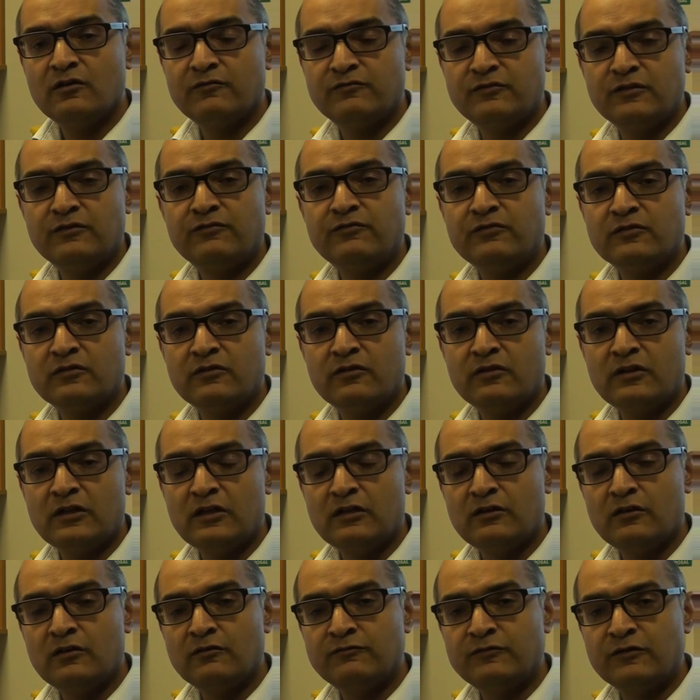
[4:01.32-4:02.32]
of
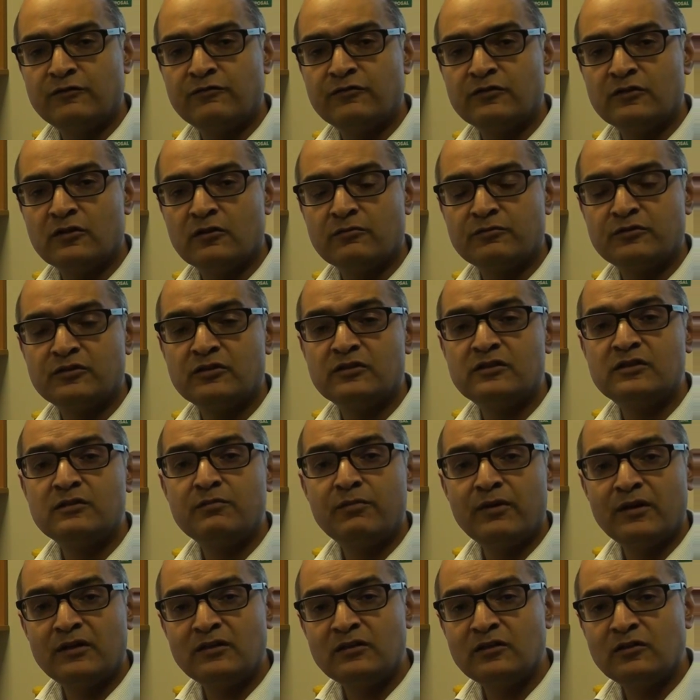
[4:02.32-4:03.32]
different options
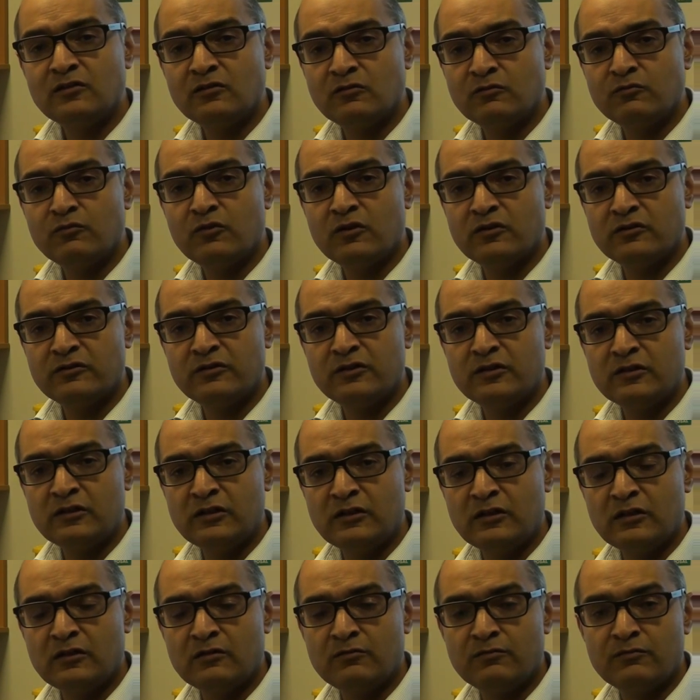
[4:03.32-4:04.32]
depending on what
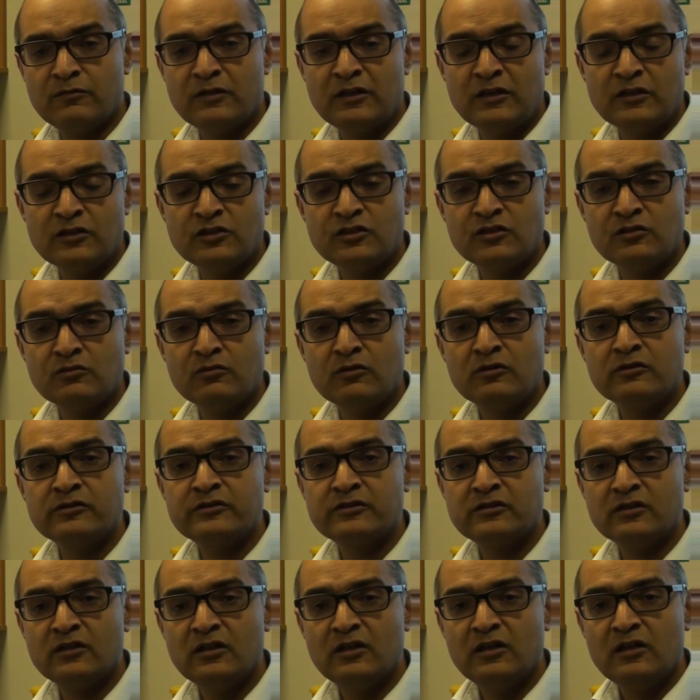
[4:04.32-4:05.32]
the issue
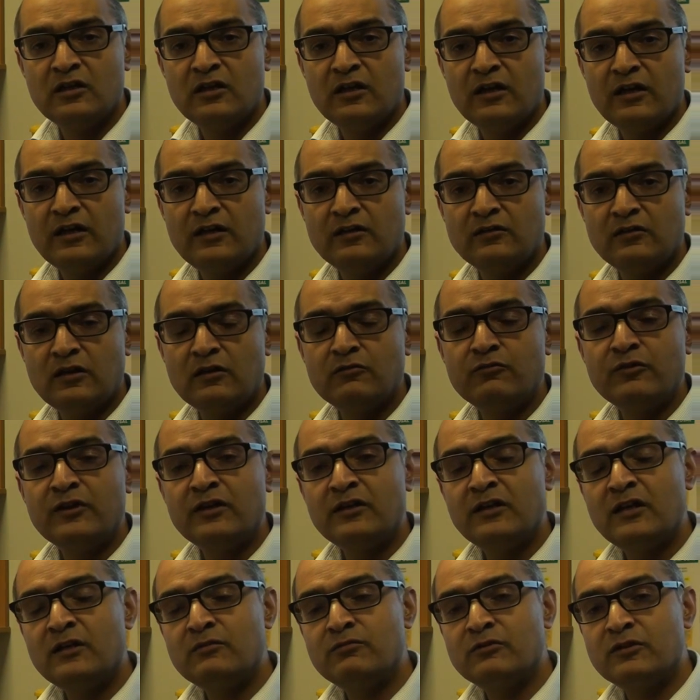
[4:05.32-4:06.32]
was, and we
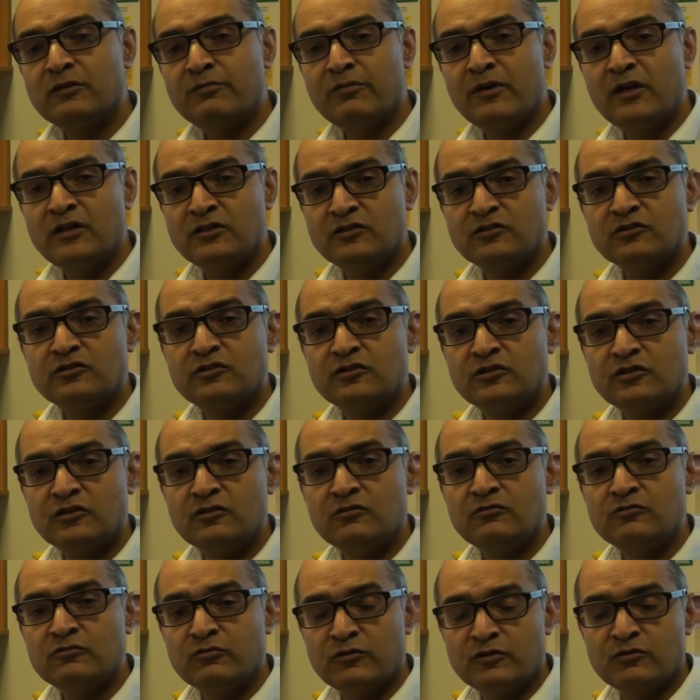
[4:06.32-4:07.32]
enable the patients to
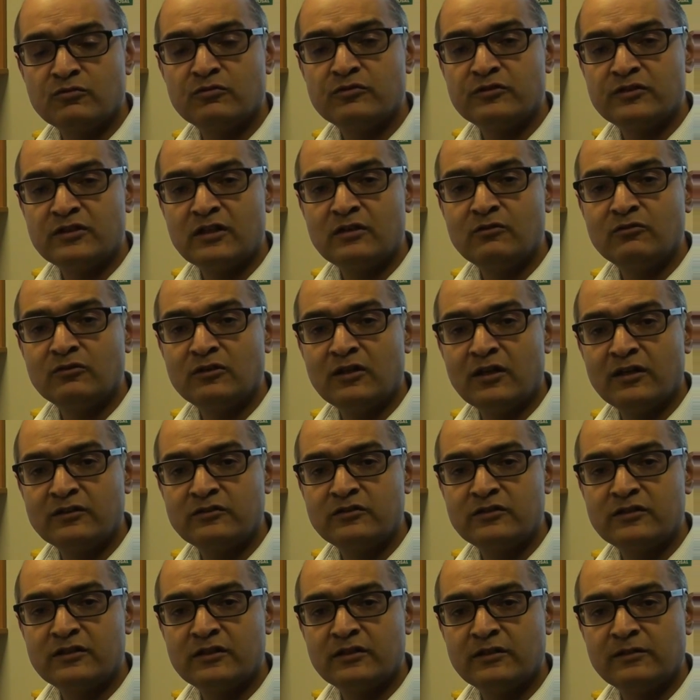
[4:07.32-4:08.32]
choose which ones they would like
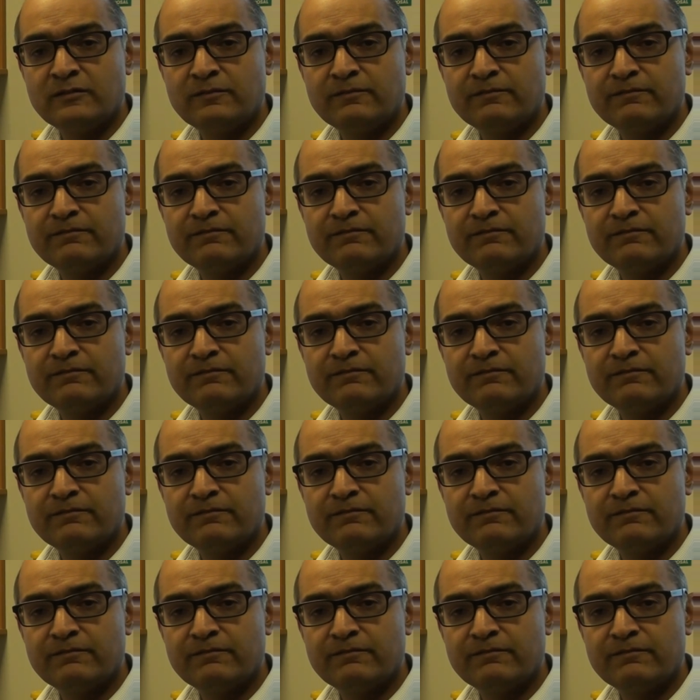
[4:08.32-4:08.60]
to take.